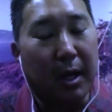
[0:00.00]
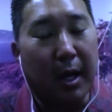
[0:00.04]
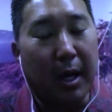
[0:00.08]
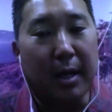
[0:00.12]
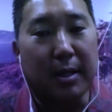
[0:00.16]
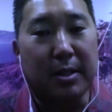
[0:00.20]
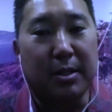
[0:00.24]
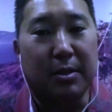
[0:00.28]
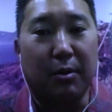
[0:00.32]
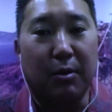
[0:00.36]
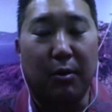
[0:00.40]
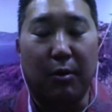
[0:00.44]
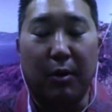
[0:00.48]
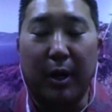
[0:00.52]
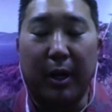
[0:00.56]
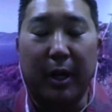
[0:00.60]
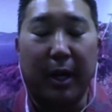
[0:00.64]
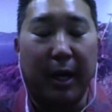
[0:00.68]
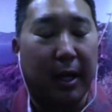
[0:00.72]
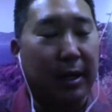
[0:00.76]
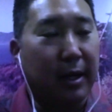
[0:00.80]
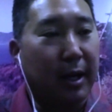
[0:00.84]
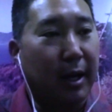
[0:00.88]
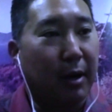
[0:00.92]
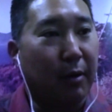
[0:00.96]
Yeah. So
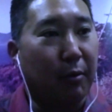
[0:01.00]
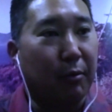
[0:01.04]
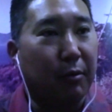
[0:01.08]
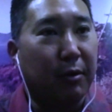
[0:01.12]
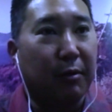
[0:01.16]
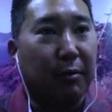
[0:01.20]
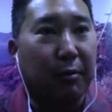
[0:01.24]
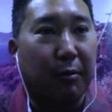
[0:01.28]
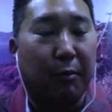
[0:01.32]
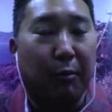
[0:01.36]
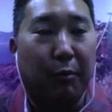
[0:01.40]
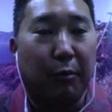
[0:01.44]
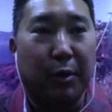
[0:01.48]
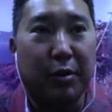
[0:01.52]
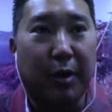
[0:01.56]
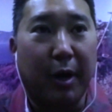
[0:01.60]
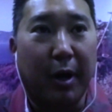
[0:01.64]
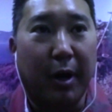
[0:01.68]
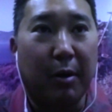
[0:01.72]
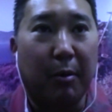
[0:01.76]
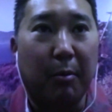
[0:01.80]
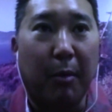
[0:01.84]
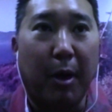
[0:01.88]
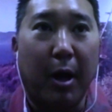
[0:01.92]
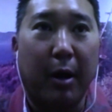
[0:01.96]
again, we
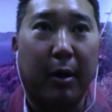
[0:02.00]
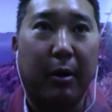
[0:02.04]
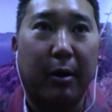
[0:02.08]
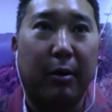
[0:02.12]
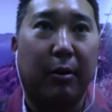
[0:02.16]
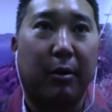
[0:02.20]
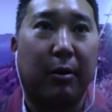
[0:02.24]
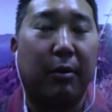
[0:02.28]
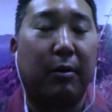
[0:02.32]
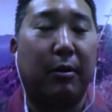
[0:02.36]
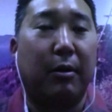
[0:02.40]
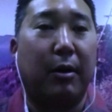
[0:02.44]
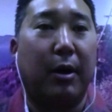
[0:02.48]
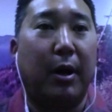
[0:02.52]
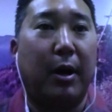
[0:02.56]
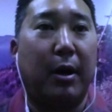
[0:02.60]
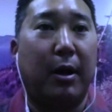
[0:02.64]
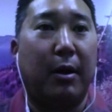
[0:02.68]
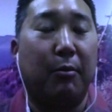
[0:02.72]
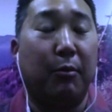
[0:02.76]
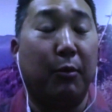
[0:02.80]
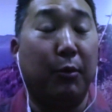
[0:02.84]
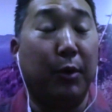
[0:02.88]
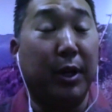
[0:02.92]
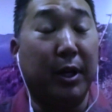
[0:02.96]
try to monitor.
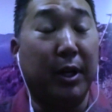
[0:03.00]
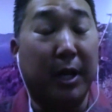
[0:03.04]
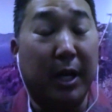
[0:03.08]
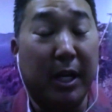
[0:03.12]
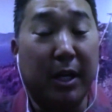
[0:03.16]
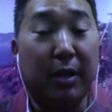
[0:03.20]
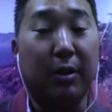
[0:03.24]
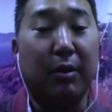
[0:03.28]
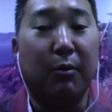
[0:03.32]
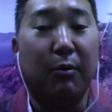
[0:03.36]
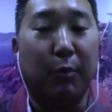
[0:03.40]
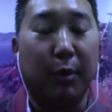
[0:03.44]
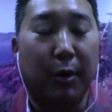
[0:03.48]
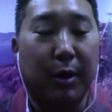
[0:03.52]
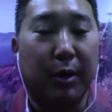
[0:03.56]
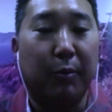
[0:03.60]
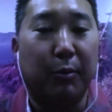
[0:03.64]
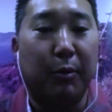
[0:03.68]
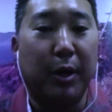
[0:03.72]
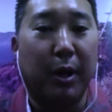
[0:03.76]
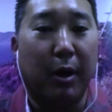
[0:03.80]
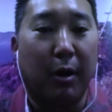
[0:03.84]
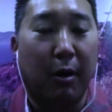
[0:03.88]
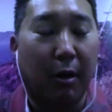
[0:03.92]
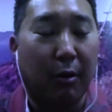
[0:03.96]

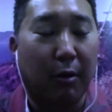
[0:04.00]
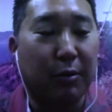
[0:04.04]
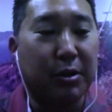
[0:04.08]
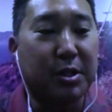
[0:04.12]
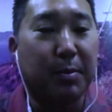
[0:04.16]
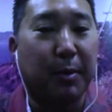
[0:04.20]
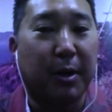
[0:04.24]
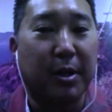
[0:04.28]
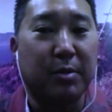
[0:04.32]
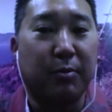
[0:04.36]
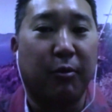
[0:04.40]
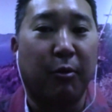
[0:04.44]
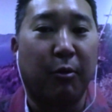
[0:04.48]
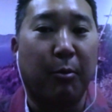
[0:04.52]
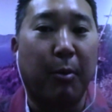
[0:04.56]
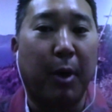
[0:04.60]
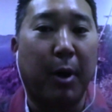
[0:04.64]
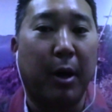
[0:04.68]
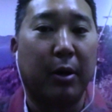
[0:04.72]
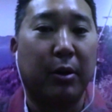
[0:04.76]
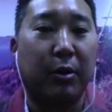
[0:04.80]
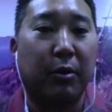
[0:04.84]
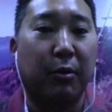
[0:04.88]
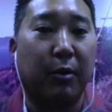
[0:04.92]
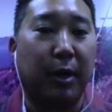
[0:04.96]
We are responsible for
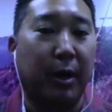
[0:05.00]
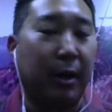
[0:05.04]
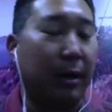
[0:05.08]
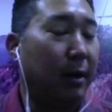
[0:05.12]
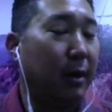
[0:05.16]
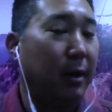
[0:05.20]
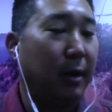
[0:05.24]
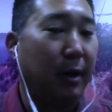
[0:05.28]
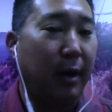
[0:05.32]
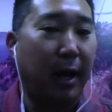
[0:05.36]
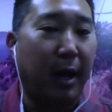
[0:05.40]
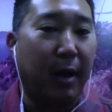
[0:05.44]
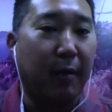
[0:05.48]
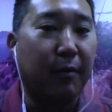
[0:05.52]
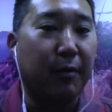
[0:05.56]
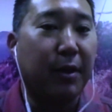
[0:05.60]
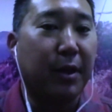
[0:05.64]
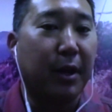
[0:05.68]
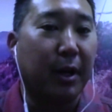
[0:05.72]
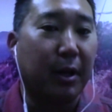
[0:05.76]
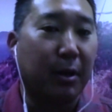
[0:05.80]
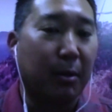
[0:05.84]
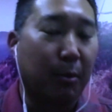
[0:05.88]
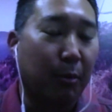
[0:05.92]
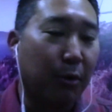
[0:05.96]
monitoring
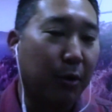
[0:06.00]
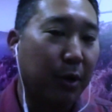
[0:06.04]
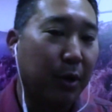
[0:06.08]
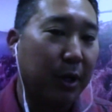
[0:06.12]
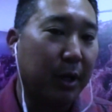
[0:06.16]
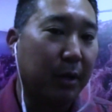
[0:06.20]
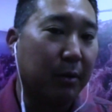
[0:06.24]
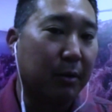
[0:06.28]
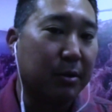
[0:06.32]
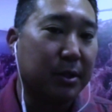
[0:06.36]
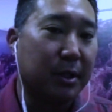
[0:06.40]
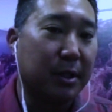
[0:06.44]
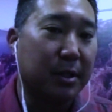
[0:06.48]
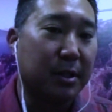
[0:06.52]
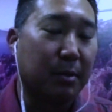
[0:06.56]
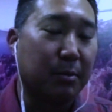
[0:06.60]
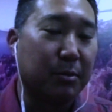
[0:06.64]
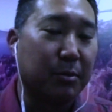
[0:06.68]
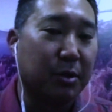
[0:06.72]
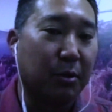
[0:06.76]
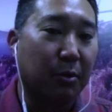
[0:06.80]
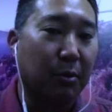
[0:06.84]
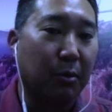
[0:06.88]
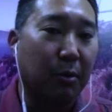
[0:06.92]
everything in the marine ecosystem.